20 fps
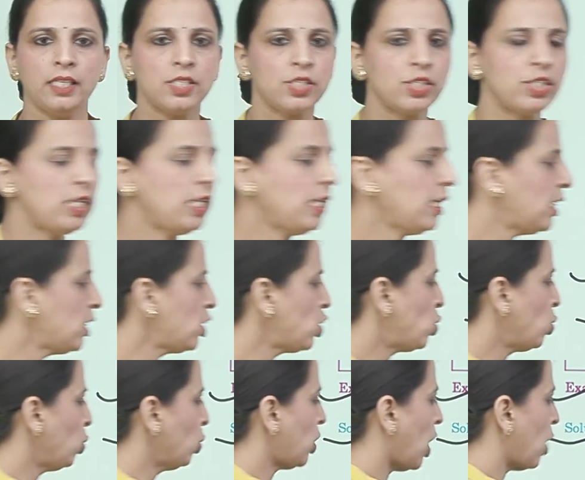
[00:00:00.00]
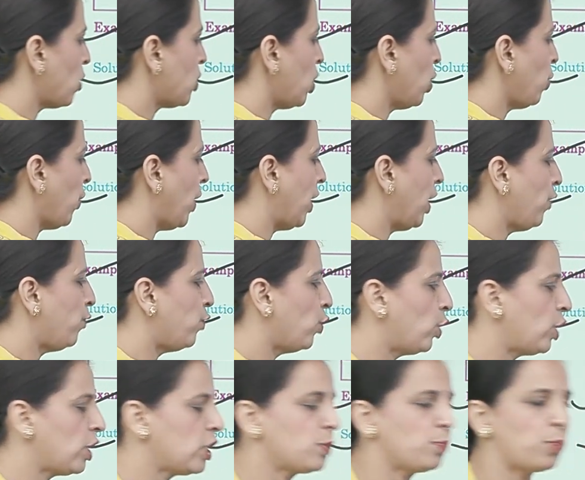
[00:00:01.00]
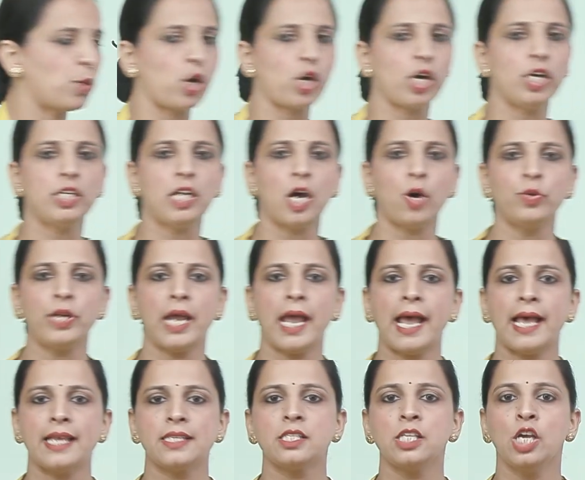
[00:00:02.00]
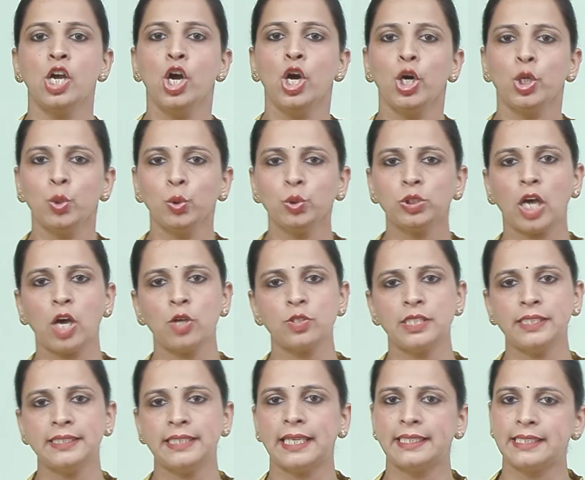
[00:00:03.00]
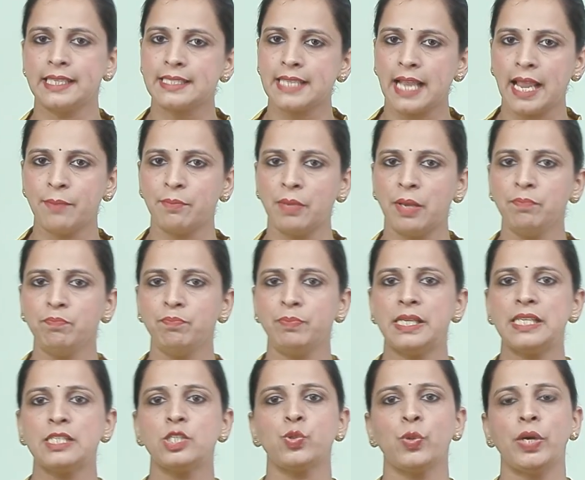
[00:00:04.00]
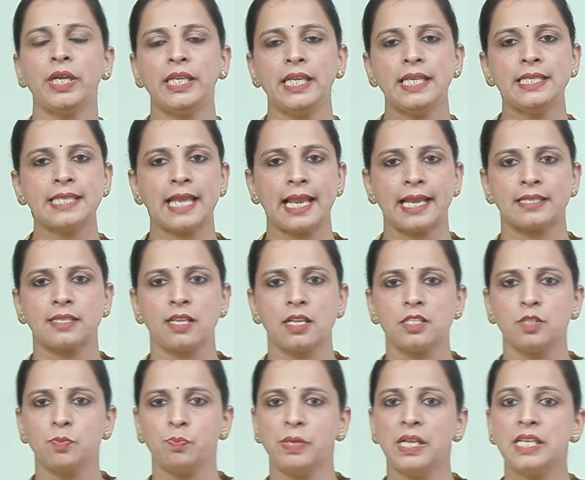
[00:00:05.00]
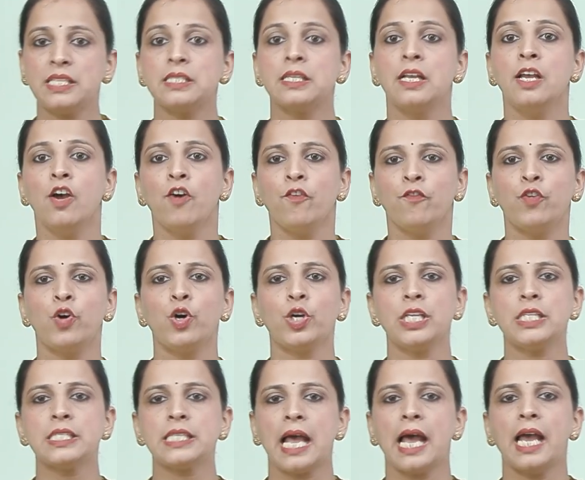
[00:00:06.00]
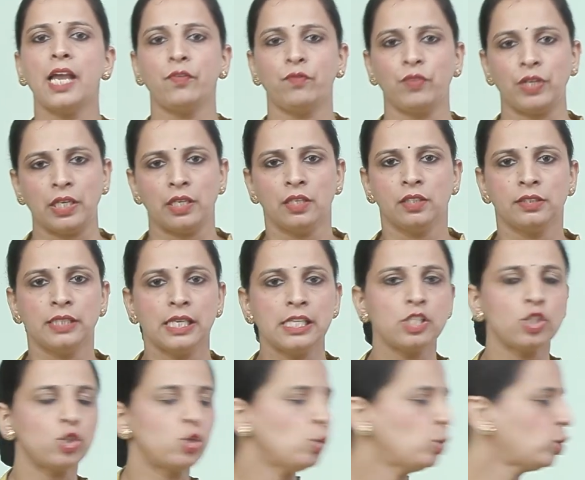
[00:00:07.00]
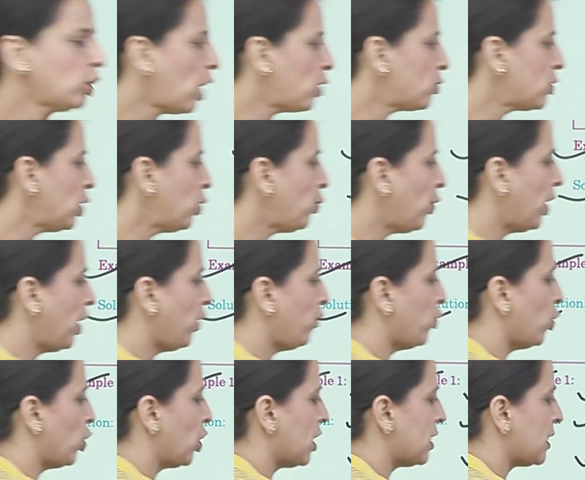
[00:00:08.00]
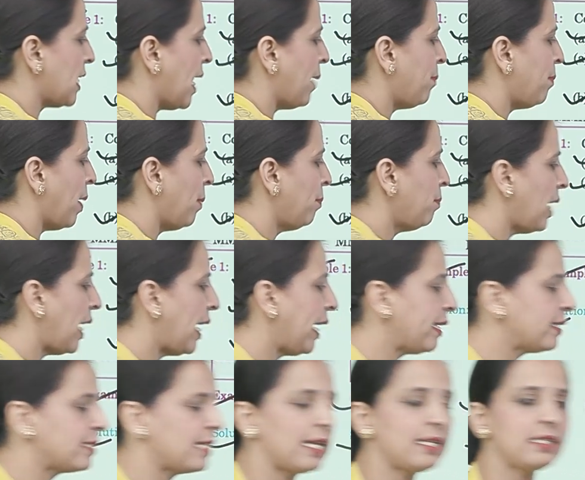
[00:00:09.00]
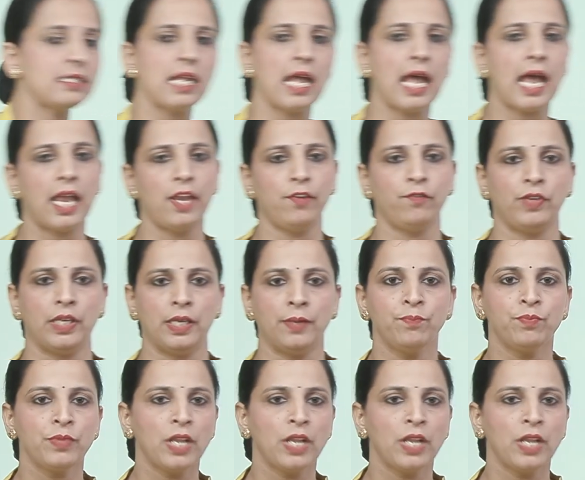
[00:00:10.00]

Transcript: C is 2024 is broken down as 2000, that is mm, plus 20 is XX plus 4 is IV. Thus 2024 is mmXXIV.